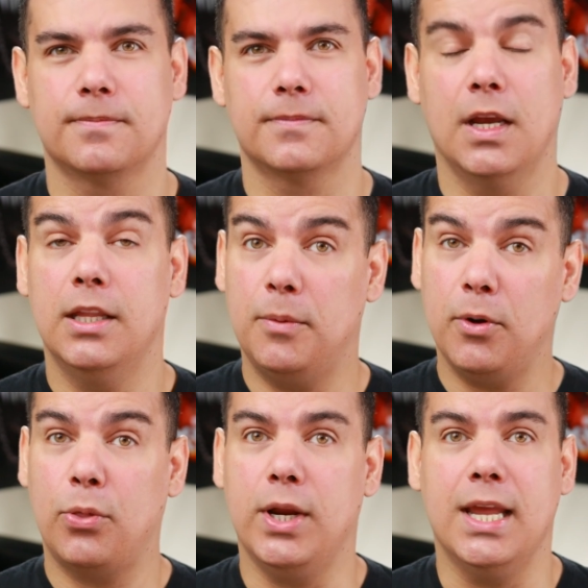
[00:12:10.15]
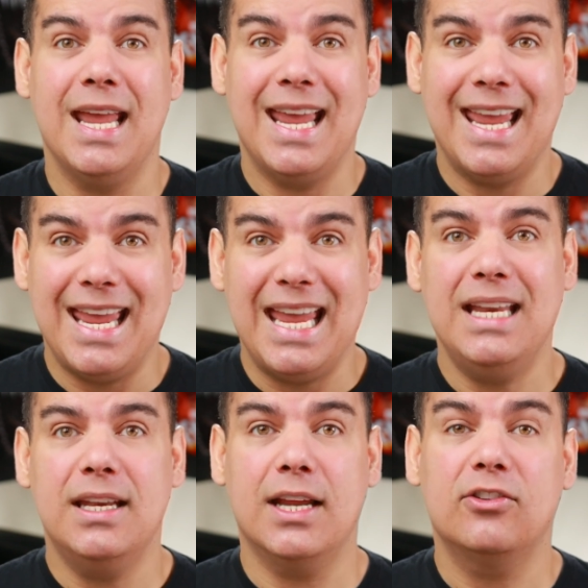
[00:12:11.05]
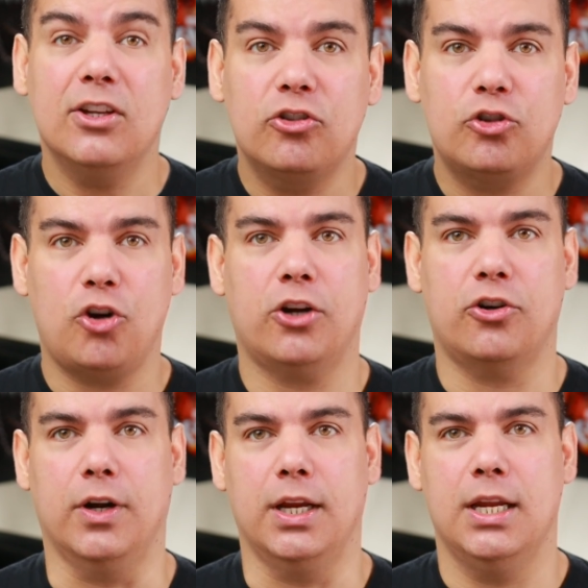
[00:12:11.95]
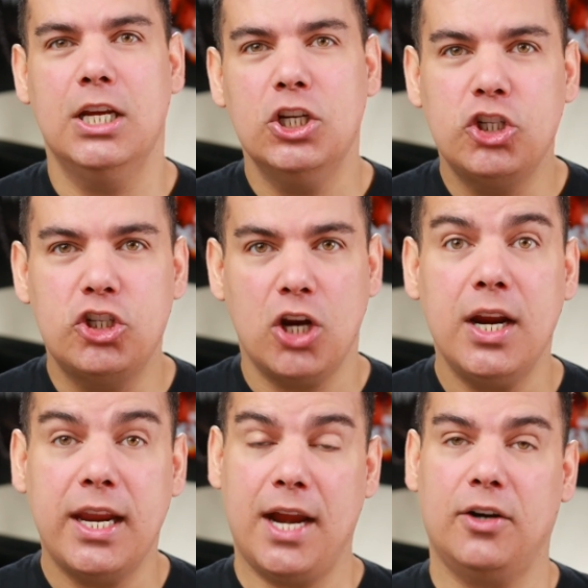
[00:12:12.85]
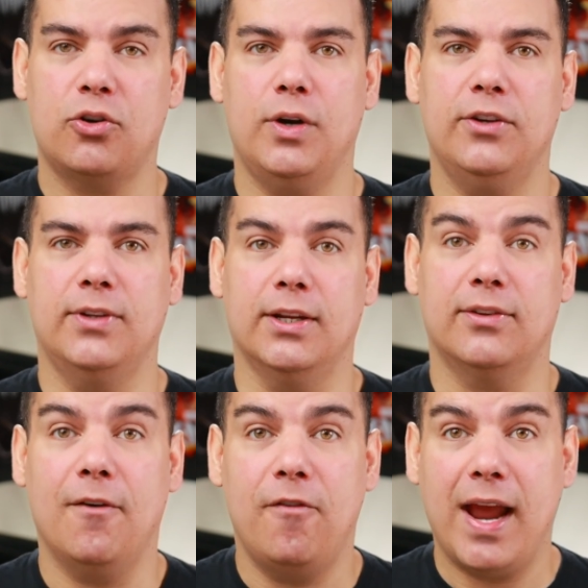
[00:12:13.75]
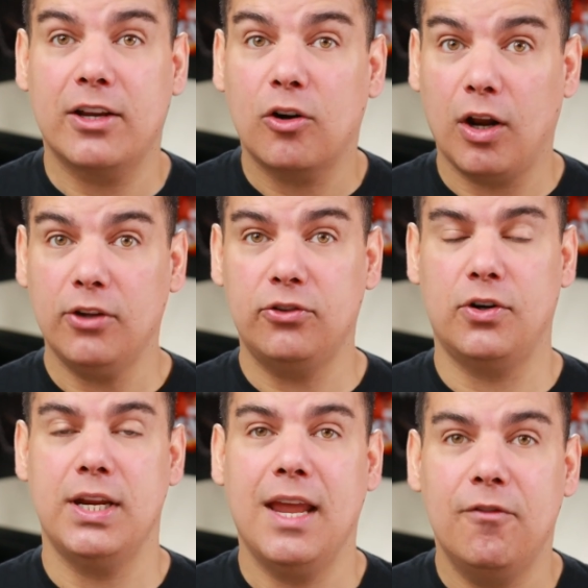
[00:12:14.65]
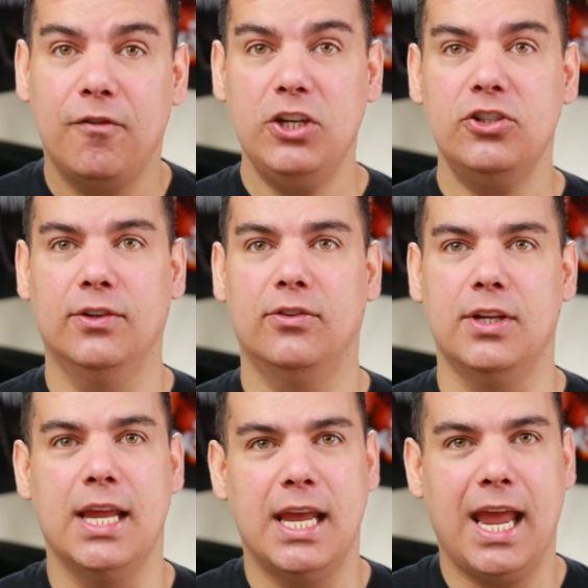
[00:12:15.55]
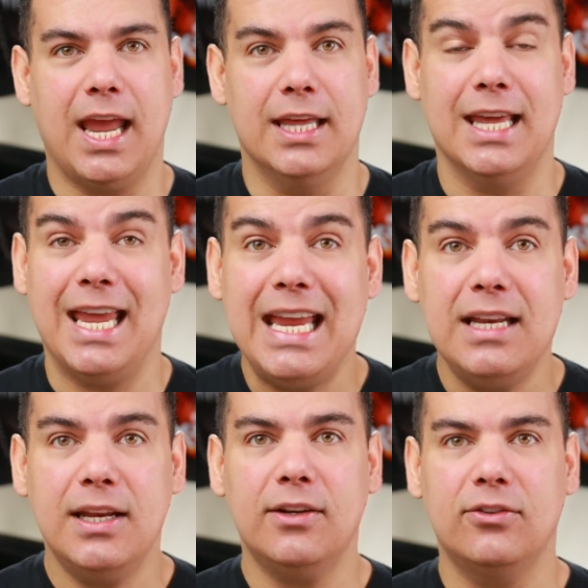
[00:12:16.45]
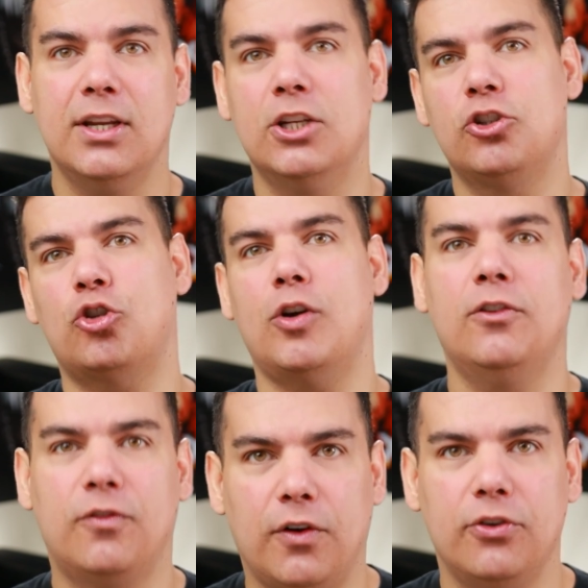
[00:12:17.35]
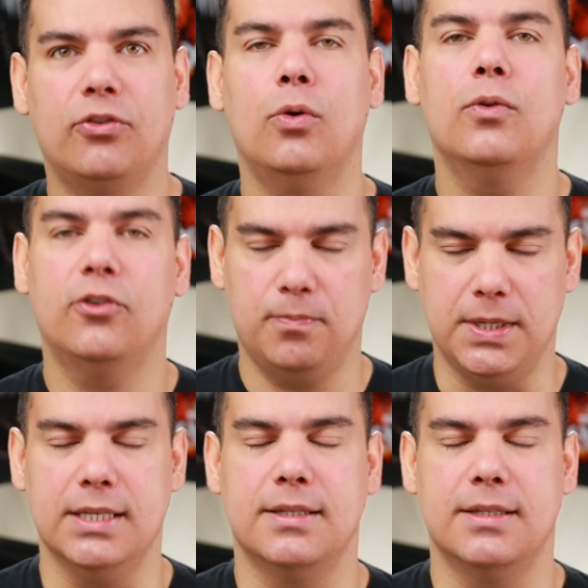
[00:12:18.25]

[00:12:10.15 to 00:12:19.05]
Number three, index structure. Chunk characteristics affect clustering efficiency and index transversal speed.